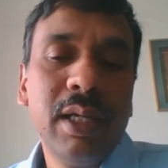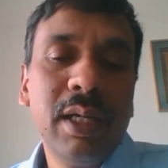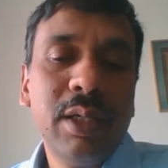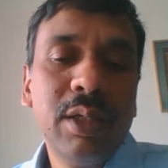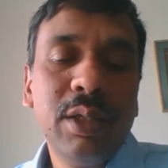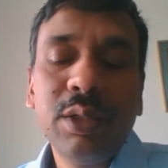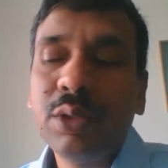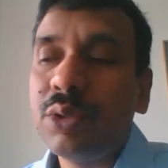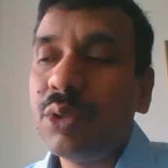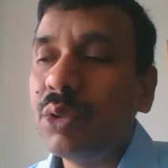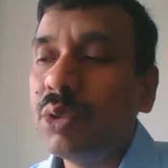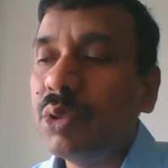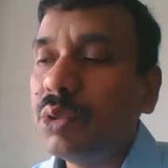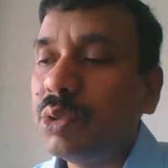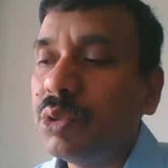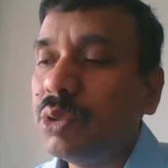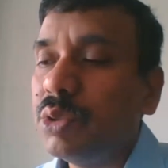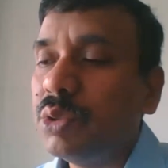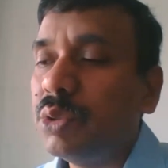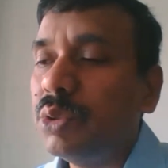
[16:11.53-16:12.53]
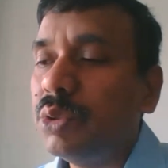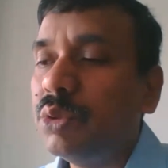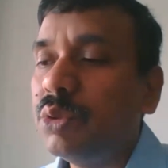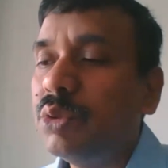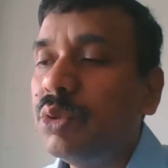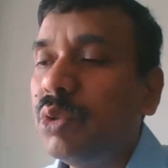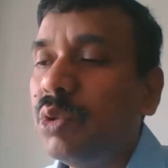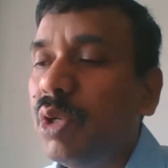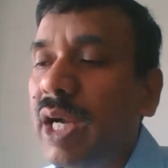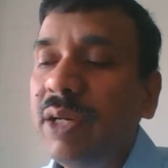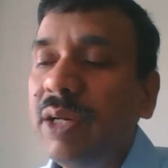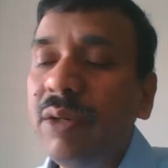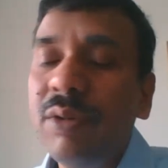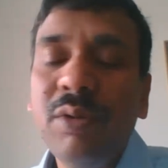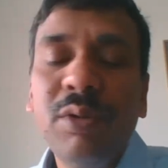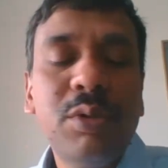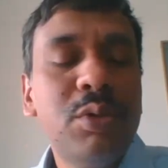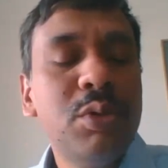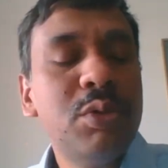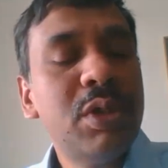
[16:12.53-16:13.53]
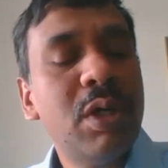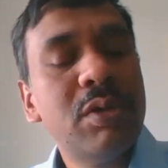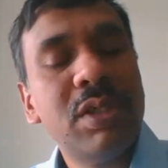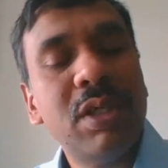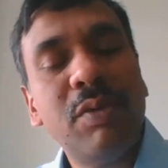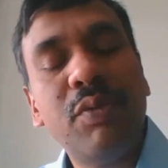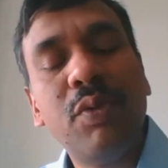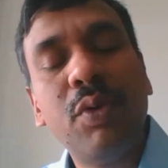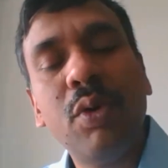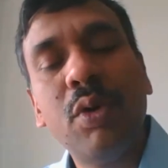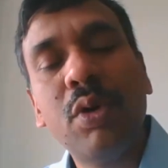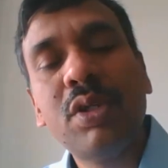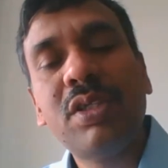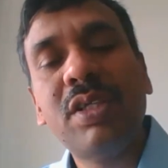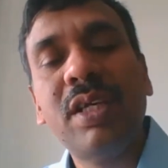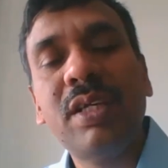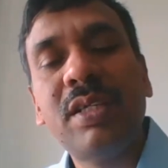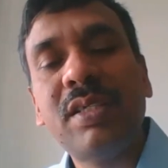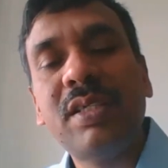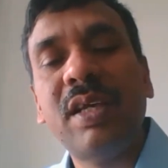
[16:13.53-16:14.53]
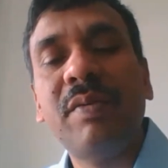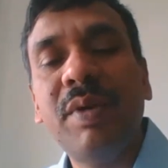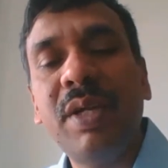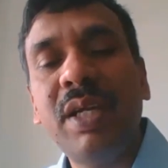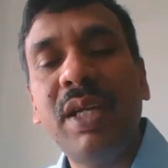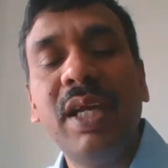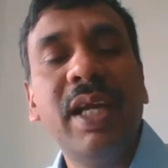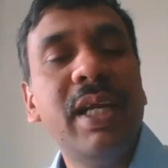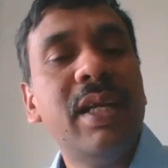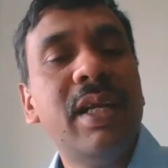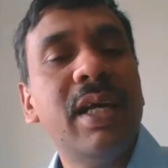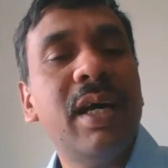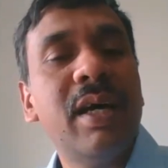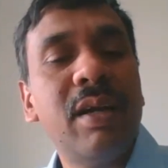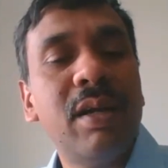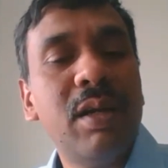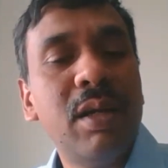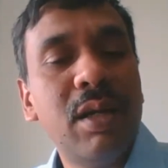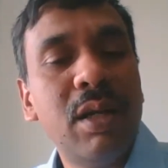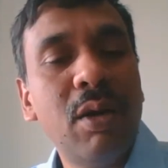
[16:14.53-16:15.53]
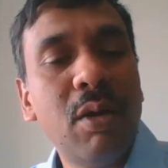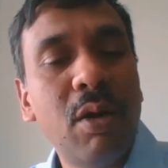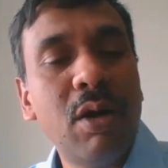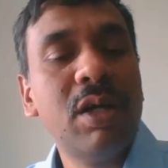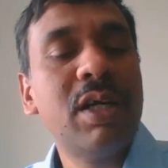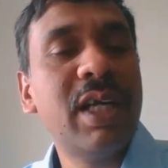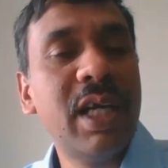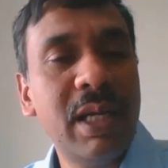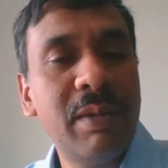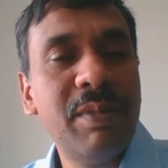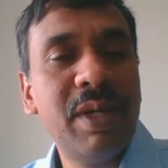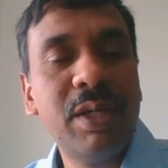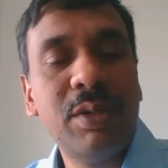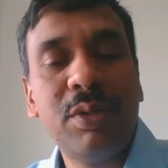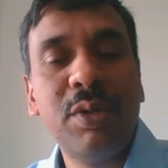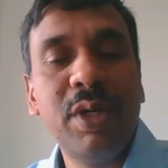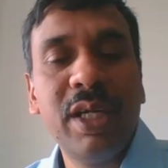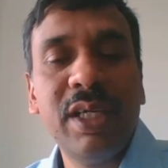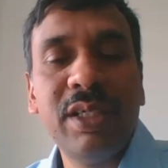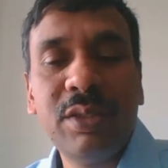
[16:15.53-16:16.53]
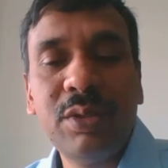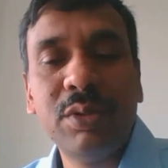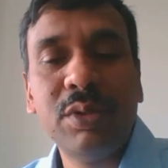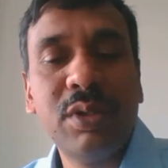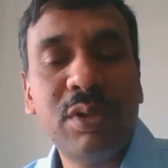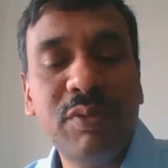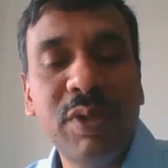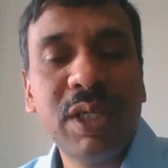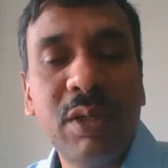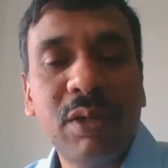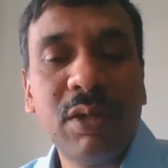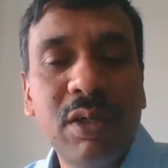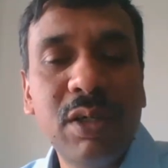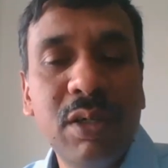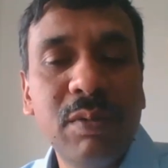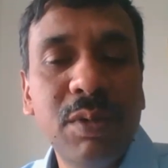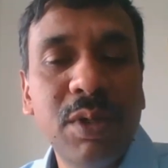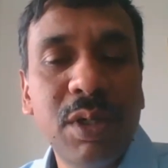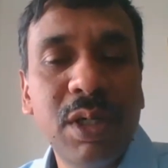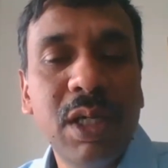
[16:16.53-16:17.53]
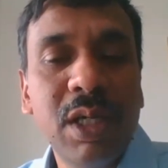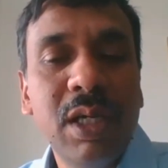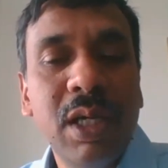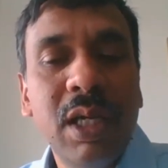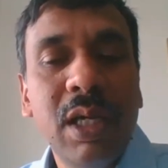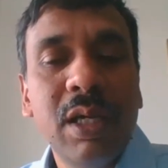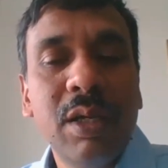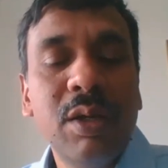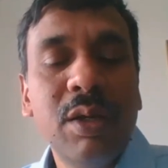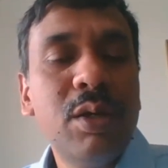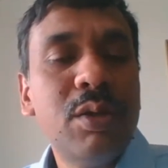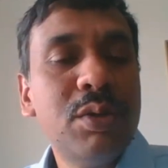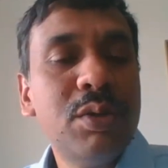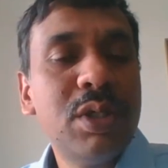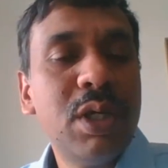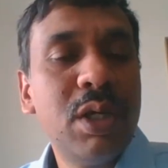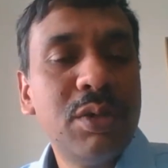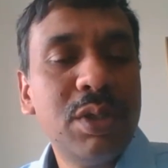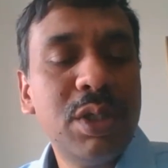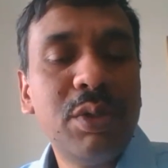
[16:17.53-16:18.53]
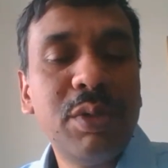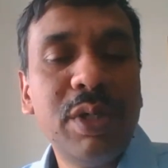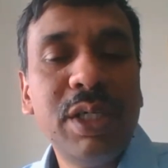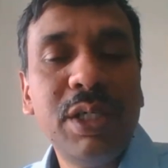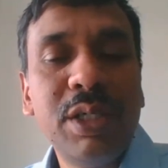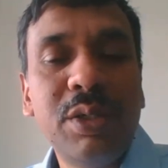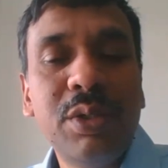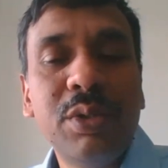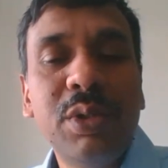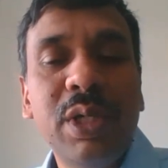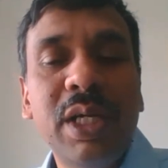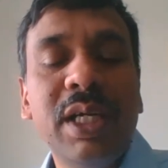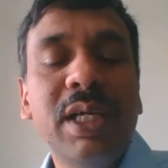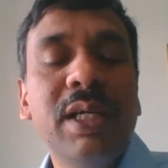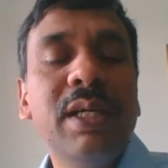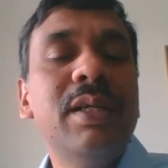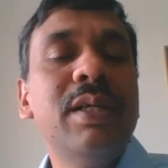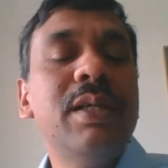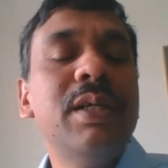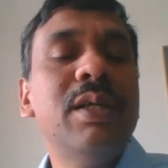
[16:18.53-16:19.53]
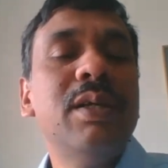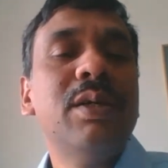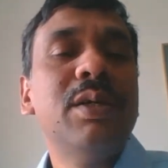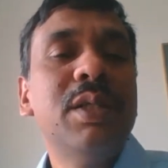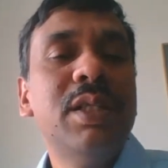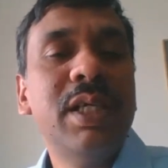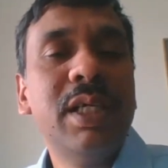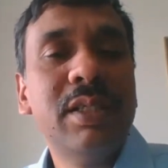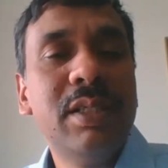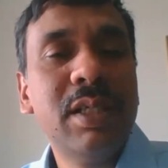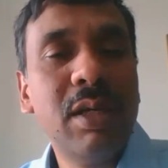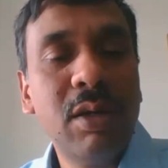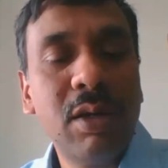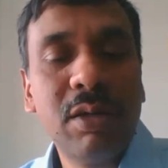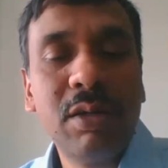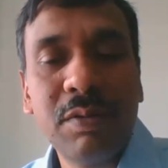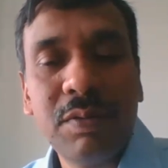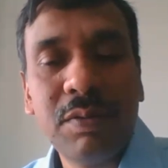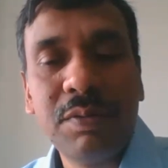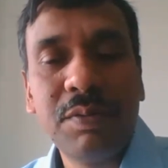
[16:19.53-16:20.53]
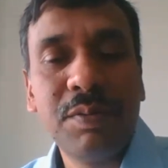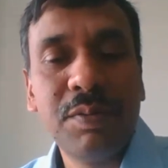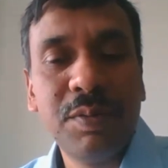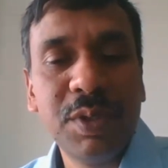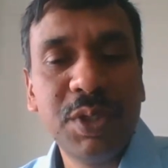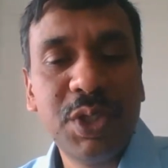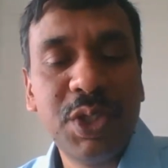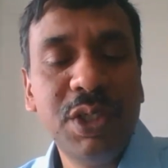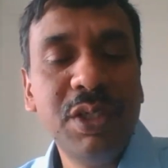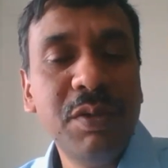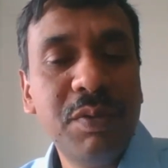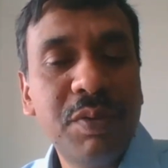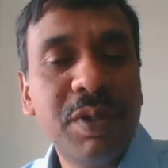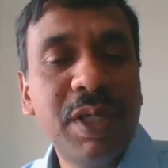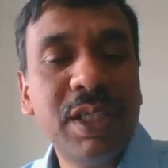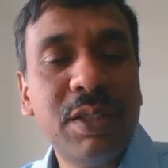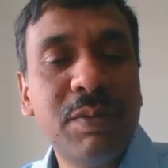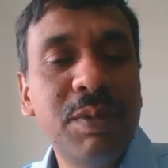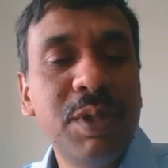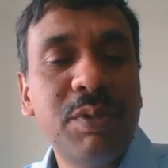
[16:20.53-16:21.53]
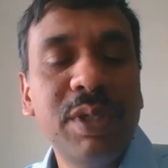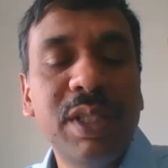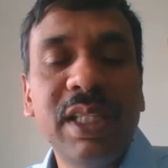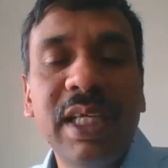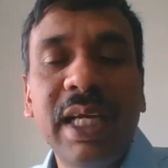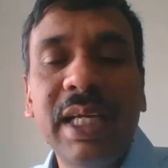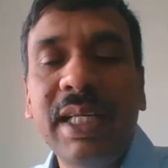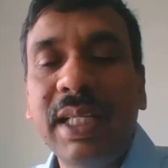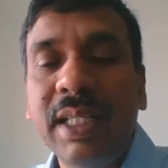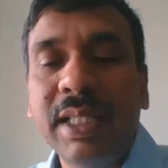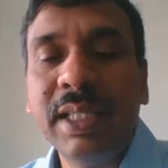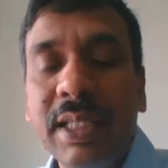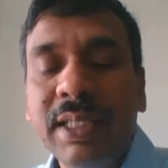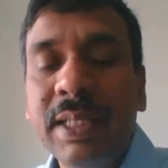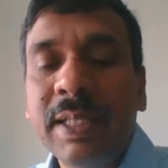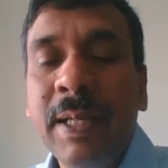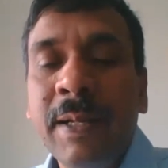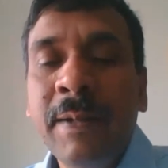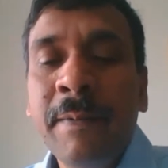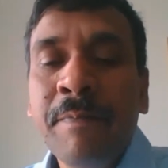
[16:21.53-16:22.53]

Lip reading: So though I know 2004, 6, 7, 8 are long time, and today we're talking about 2022, and there's a lot of difference between that and this.